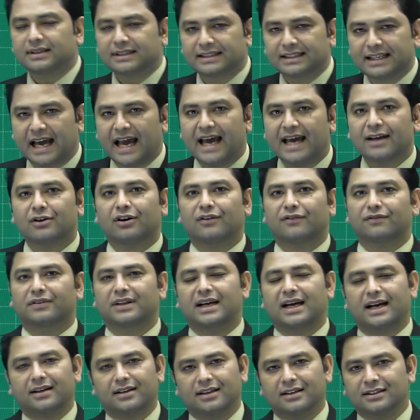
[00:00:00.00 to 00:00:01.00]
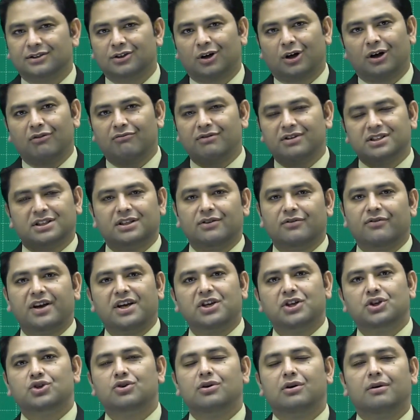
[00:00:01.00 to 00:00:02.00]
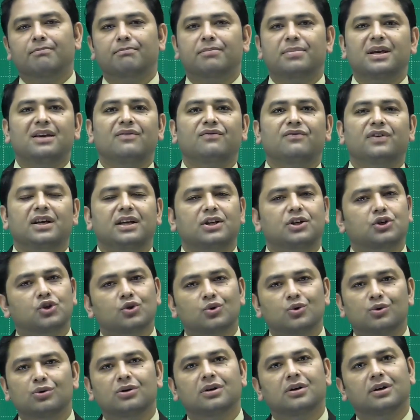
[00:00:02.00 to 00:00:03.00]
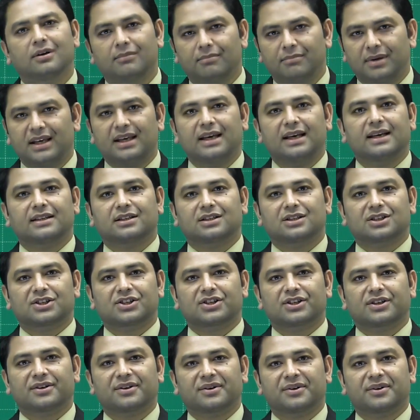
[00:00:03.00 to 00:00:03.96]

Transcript: tan of that is always the ratio of BV to BH.